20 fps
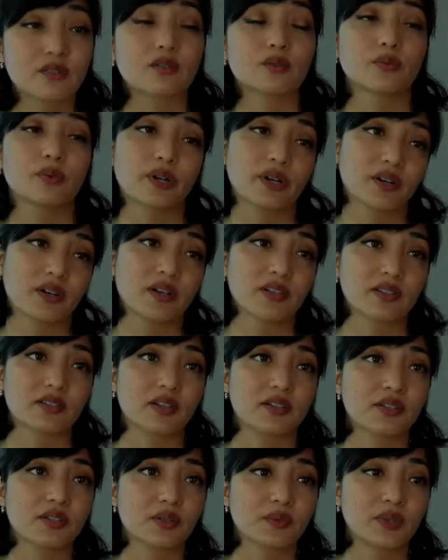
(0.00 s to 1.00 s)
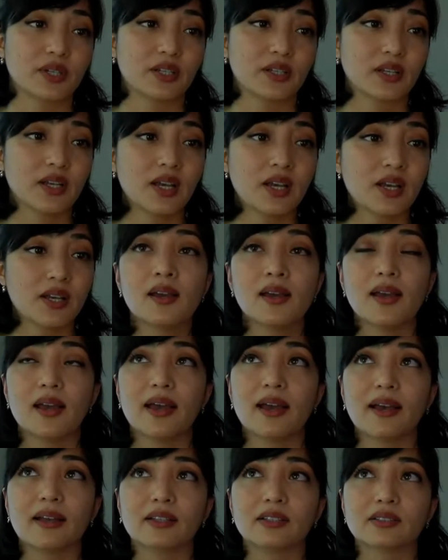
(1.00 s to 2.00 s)
wear a sunscreen.
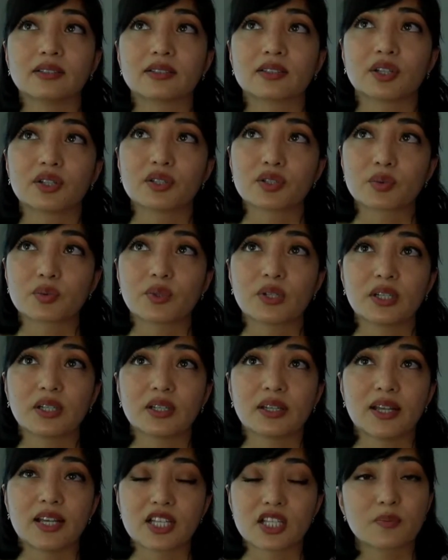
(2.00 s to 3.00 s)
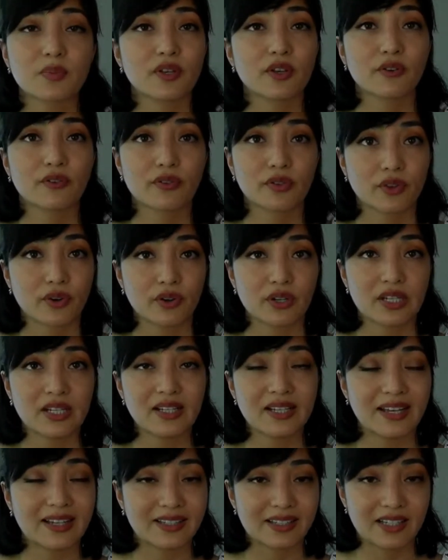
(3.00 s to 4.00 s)
And sunscreen SPF 30
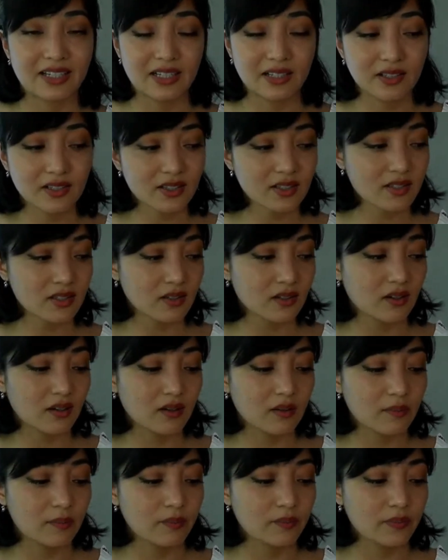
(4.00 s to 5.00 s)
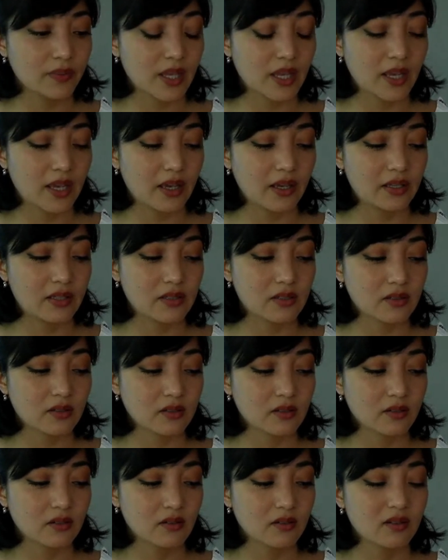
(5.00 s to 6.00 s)
at least. And
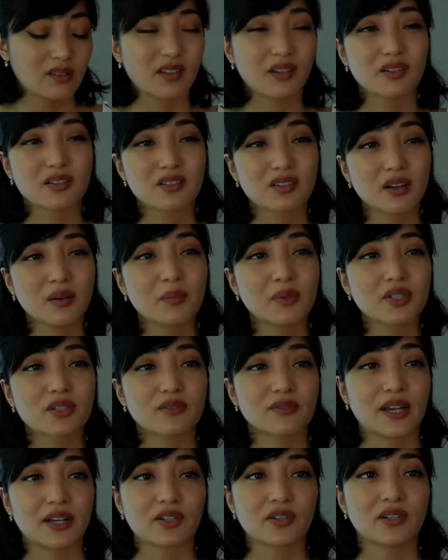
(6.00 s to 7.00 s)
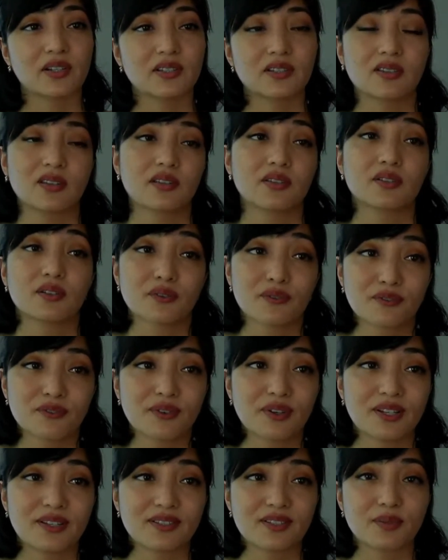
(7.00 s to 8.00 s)
there's not much of actually the
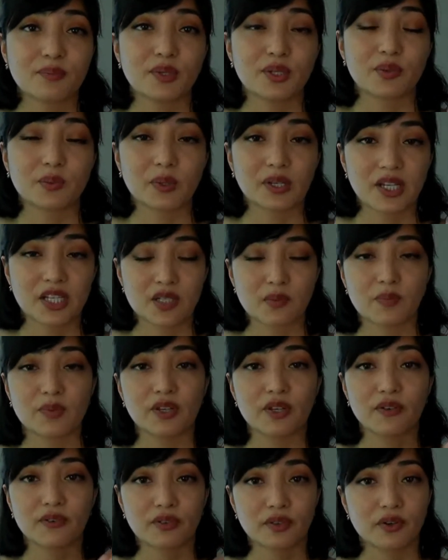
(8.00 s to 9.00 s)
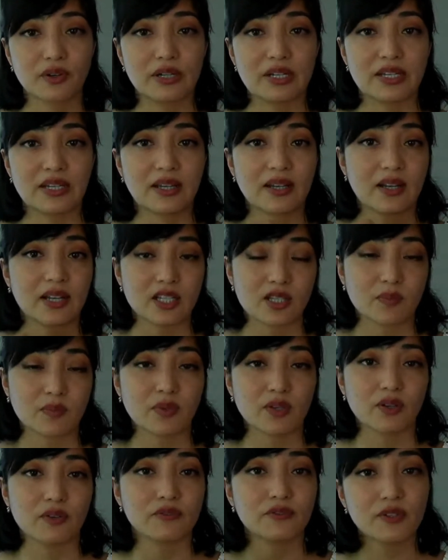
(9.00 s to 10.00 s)
difference between SPF 30 and
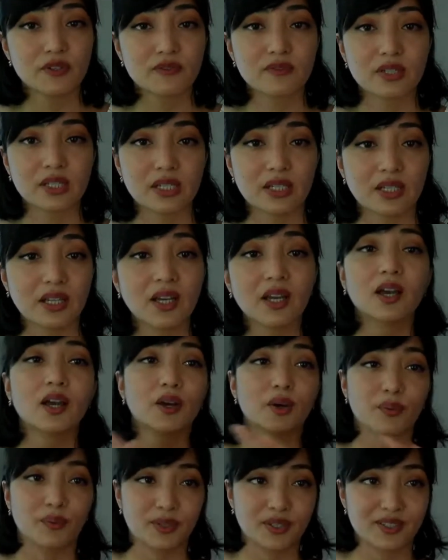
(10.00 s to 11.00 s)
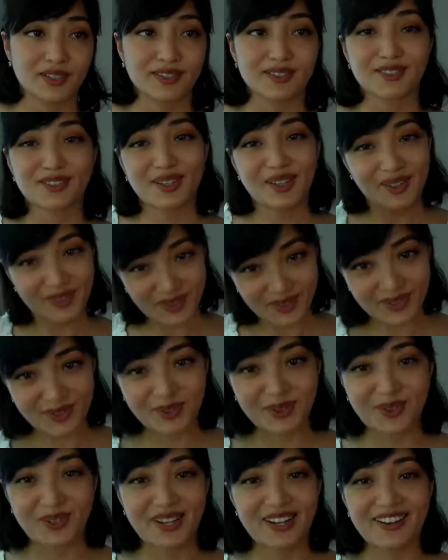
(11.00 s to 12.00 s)
SPF 50, which is
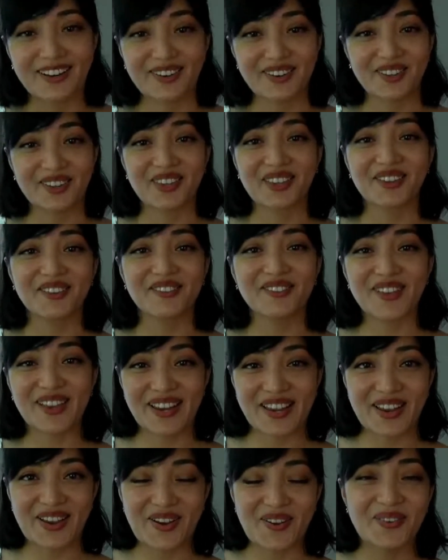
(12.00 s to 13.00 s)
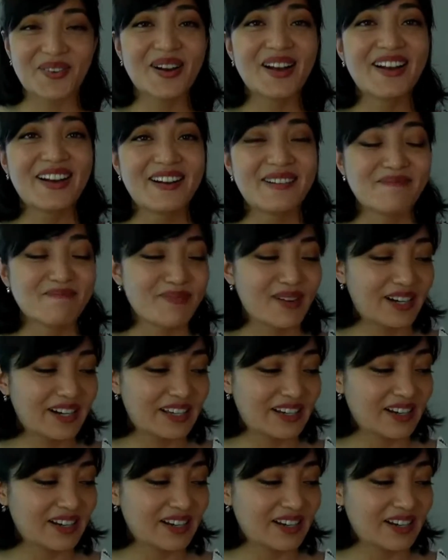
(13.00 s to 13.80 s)
totally another video. But